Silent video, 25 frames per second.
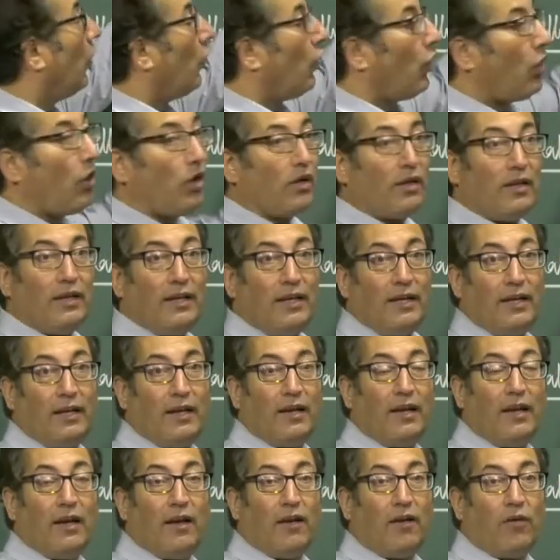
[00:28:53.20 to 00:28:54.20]
only
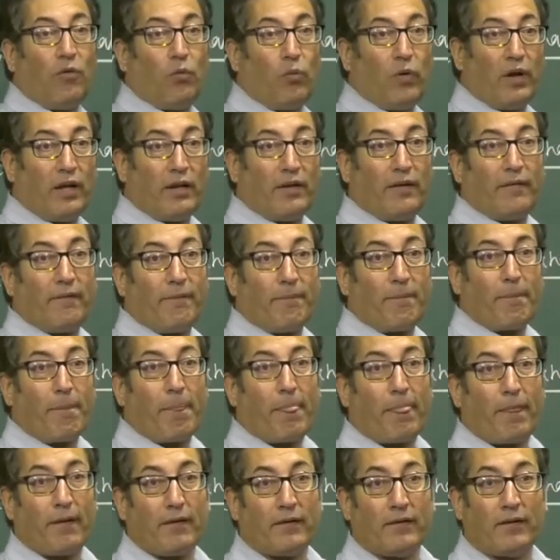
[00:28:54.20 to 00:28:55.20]
when
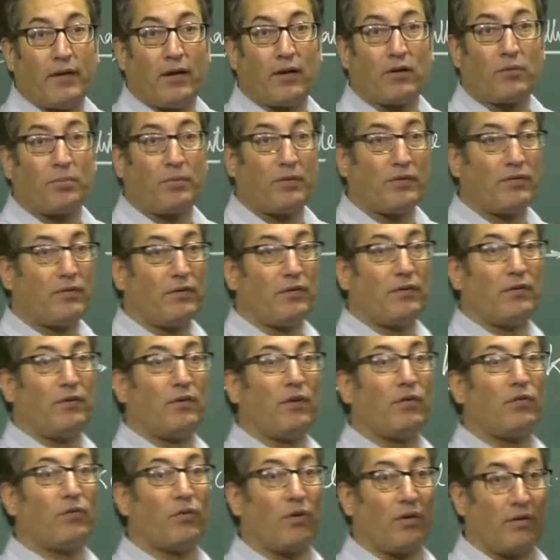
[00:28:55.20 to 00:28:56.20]
they are present in the
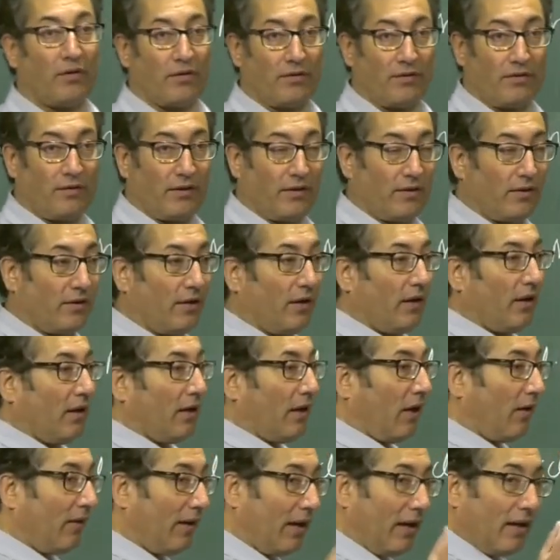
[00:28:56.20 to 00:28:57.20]
solid state.
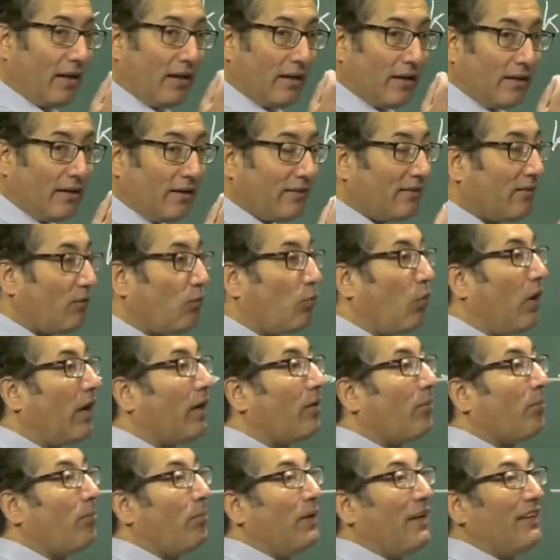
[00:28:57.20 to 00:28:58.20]
Now here there is
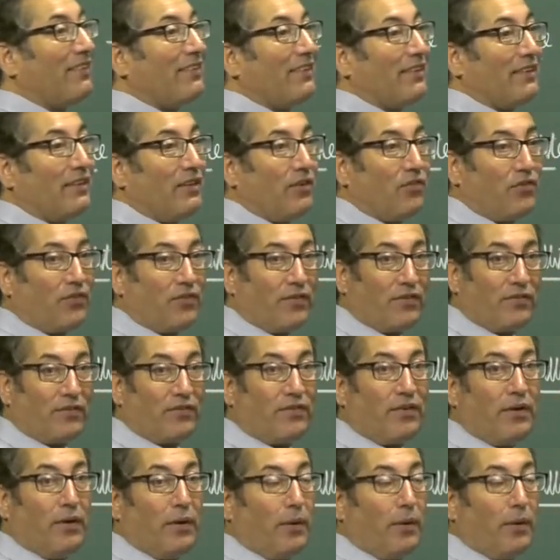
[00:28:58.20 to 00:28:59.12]
one basic difference